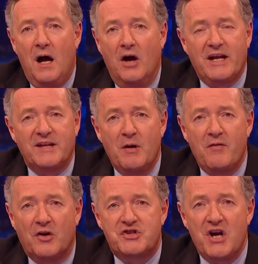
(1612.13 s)
OK, let's move
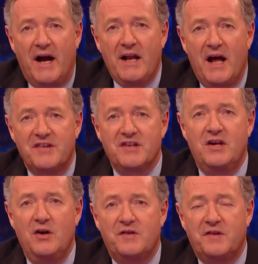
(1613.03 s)
on. China has
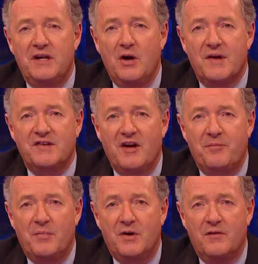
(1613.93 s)
accused the US
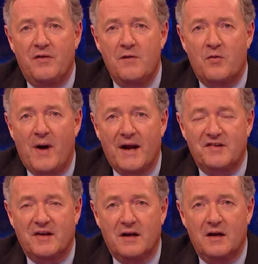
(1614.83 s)
government of
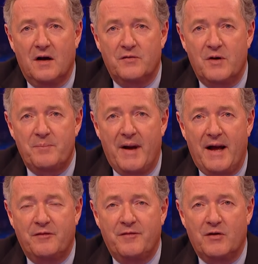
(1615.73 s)
overacting after it
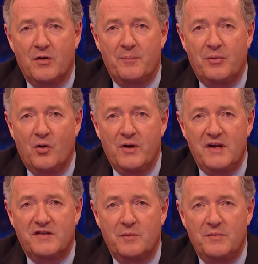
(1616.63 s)
banned federal
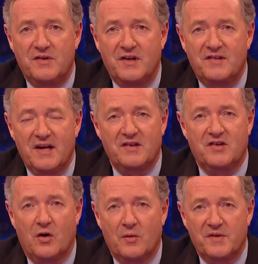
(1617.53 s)
employees from using
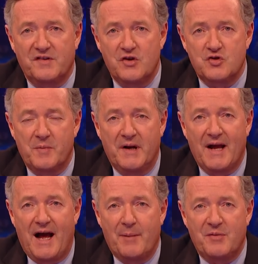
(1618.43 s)
TikTok. The social
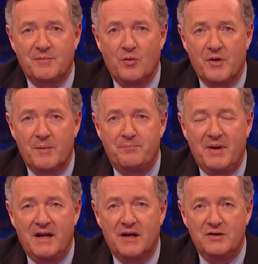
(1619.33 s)
media app has more than 1
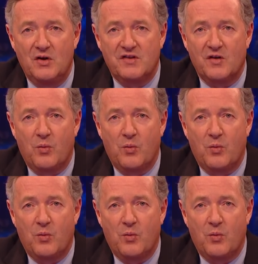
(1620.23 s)
billion users